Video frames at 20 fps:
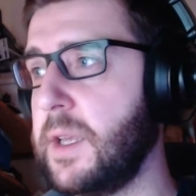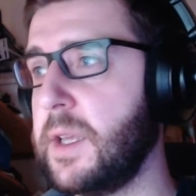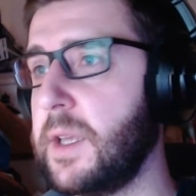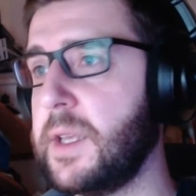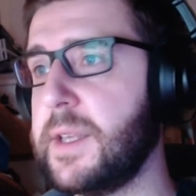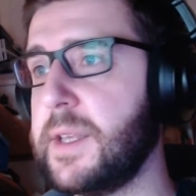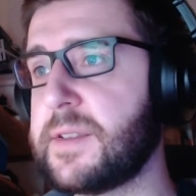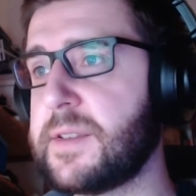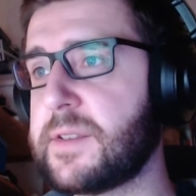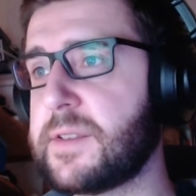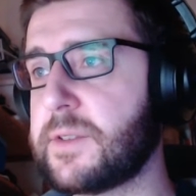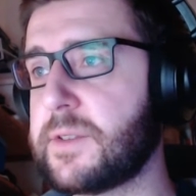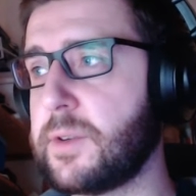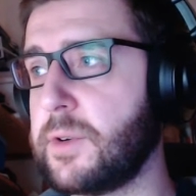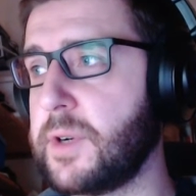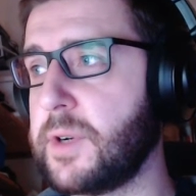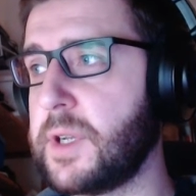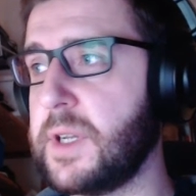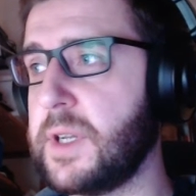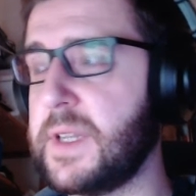is
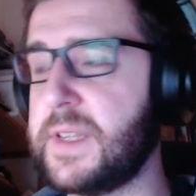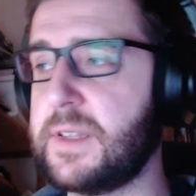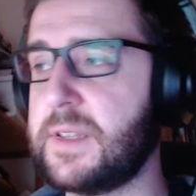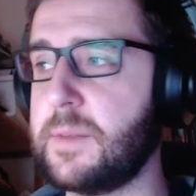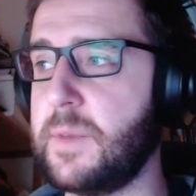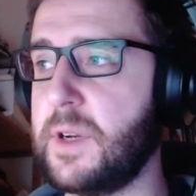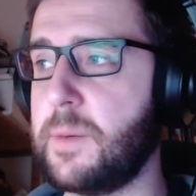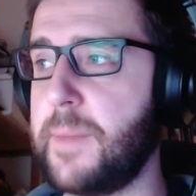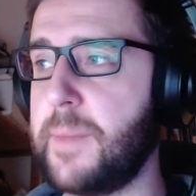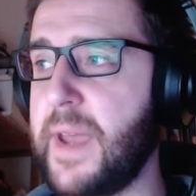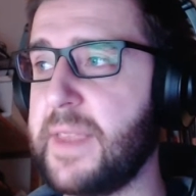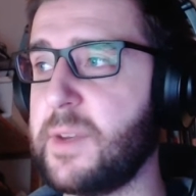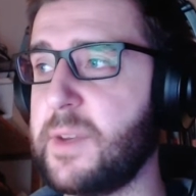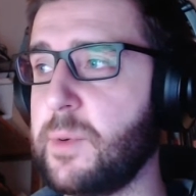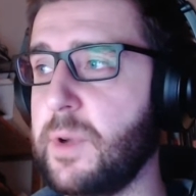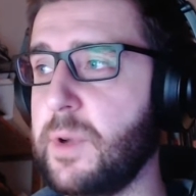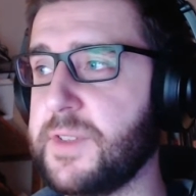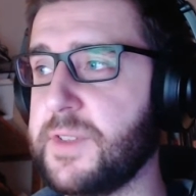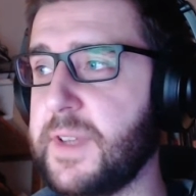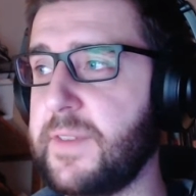stored in a similar manner.
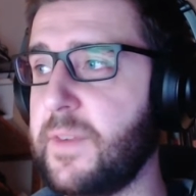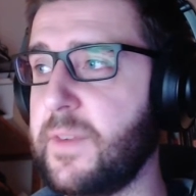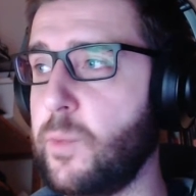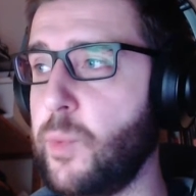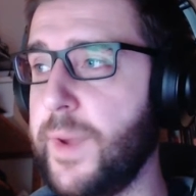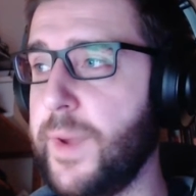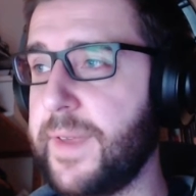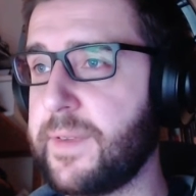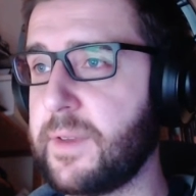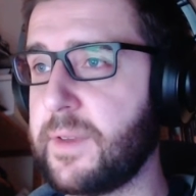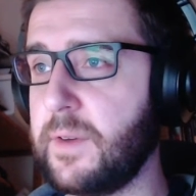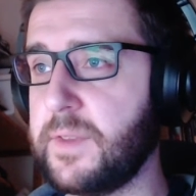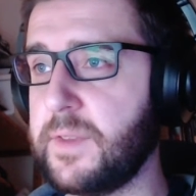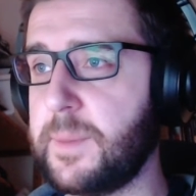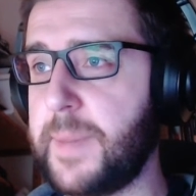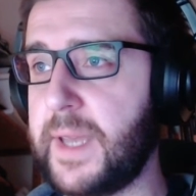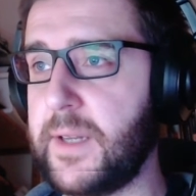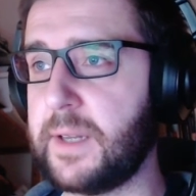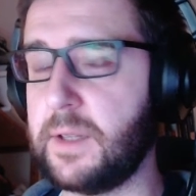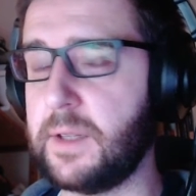We also have a width of
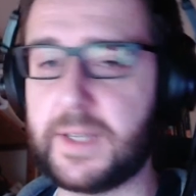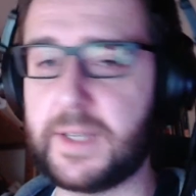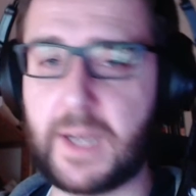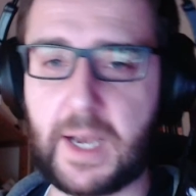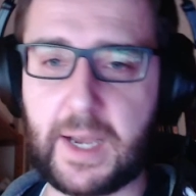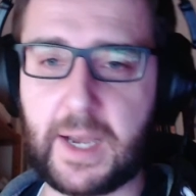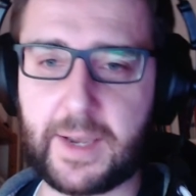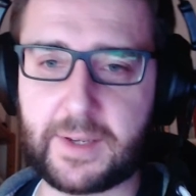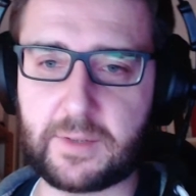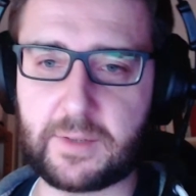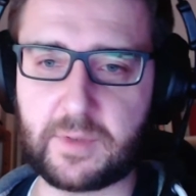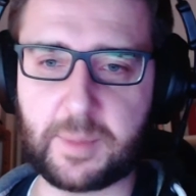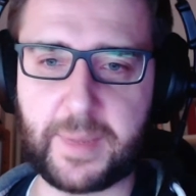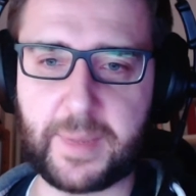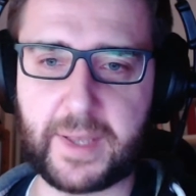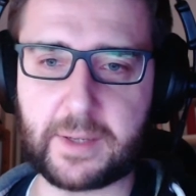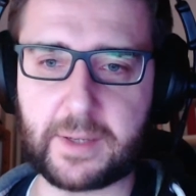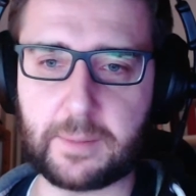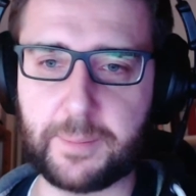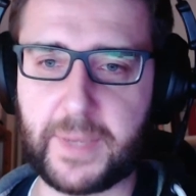the panel and a height of the
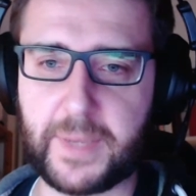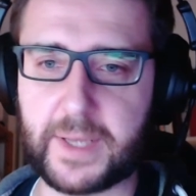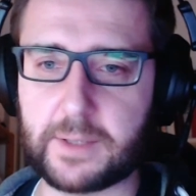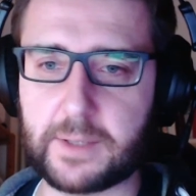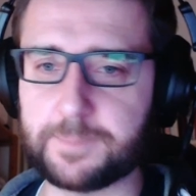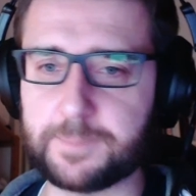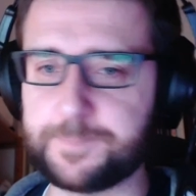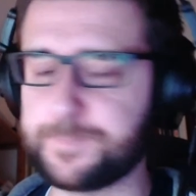panel.